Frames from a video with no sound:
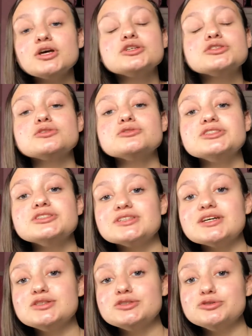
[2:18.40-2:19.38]
So since
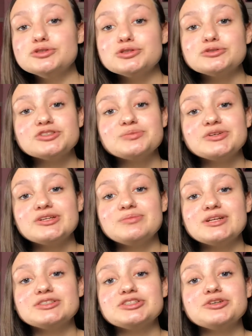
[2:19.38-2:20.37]
I do use a beauty
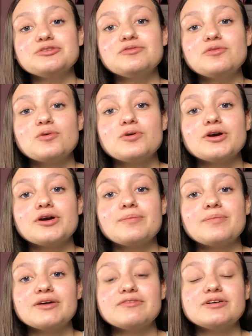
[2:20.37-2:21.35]
blender for
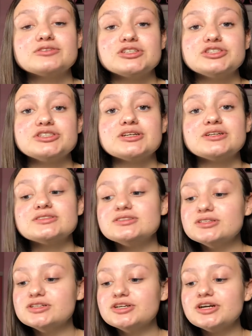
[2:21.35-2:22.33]
my foundation and
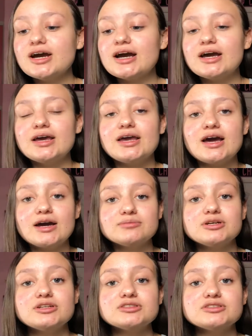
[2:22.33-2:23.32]
concealer, I am
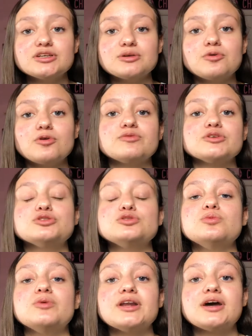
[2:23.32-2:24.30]
gonna skip over to
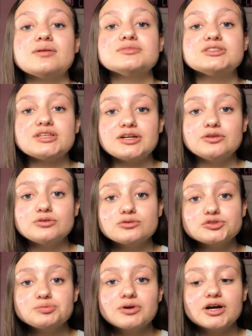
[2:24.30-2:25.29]
when I'm setting
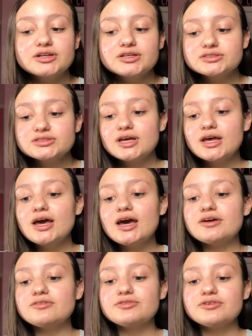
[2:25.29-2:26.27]
those products,
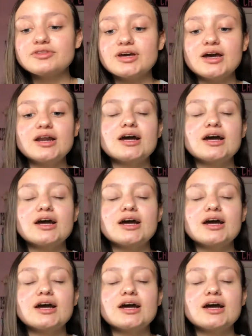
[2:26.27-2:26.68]
and for that I